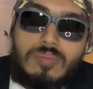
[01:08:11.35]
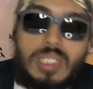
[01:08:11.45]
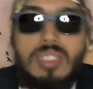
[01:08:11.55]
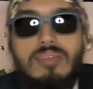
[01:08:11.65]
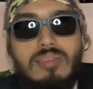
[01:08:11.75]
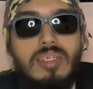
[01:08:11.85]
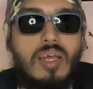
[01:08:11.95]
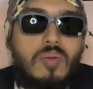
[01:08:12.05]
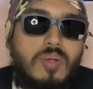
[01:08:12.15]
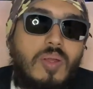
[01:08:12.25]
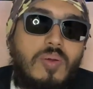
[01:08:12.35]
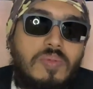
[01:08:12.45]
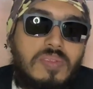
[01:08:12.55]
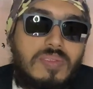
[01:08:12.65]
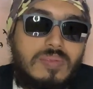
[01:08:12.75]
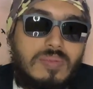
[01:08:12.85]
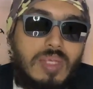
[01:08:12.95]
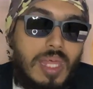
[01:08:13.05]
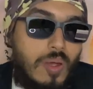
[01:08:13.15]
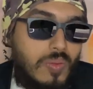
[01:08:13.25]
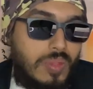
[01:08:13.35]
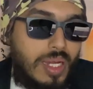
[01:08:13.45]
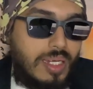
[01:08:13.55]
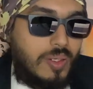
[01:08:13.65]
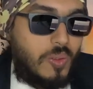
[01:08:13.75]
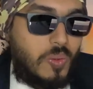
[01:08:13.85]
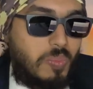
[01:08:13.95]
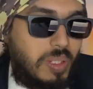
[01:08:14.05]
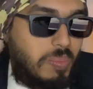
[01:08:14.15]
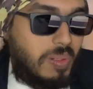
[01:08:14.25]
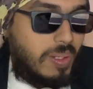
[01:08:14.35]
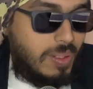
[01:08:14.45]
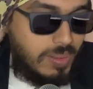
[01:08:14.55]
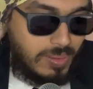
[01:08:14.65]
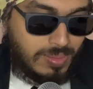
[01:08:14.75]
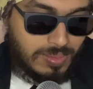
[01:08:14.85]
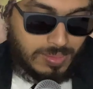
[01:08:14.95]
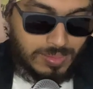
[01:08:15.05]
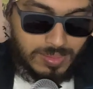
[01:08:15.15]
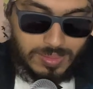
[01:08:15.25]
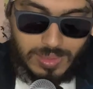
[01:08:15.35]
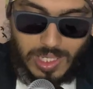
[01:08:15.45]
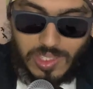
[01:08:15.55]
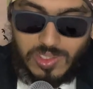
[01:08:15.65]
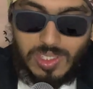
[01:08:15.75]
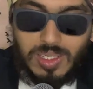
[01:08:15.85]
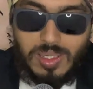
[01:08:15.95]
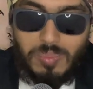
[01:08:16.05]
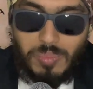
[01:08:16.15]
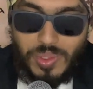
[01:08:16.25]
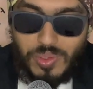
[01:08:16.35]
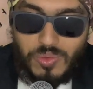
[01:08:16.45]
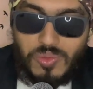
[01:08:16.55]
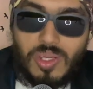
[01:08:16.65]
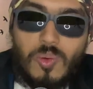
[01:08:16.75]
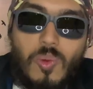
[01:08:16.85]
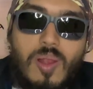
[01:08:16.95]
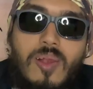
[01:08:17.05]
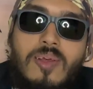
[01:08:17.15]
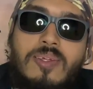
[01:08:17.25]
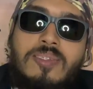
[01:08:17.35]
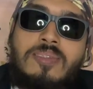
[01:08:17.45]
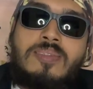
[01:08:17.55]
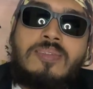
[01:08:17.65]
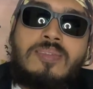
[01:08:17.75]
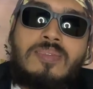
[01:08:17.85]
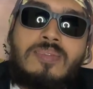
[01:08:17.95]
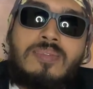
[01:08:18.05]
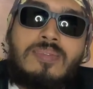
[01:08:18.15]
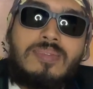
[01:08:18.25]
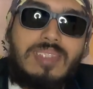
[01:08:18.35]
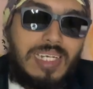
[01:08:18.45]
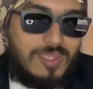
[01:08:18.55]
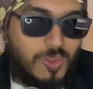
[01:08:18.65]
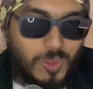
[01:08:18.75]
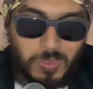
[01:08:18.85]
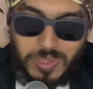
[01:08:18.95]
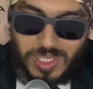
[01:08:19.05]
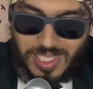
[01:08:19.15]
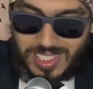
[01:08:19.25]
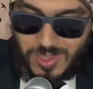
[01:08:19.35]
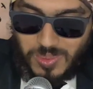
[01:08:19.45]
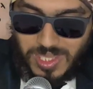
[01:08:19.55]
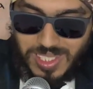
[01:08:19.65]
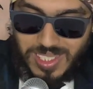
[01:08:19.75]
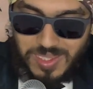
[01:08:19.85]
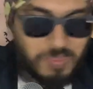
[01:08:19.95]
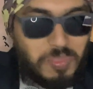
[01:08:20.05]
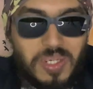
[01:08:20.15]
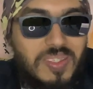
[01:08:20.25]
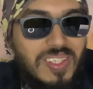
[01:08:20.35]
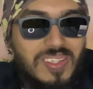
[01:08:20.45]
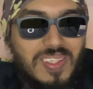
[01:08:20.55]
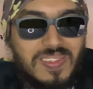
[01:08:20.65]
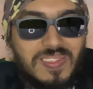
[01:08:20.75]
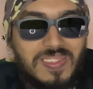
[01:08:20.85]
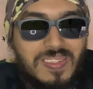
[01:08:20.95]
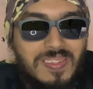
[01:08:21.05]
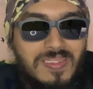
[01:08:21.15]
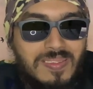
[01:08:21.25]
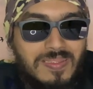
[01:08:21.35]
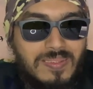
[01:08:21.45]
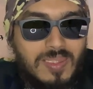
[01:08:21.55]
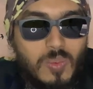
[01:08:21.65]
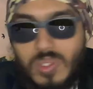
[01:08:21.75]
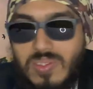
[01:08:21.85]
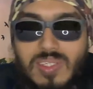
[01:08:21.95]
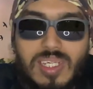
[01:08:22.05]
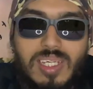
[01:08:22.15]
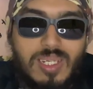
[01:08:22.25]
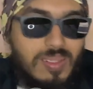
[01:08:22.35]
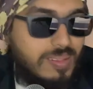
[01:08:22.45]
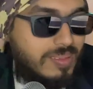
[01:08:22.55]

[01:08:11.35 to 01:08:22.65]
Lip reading: Let's see how it goes. And on that note, people, I shall bid you farewell. Let's hope the next week is better than this. Once again,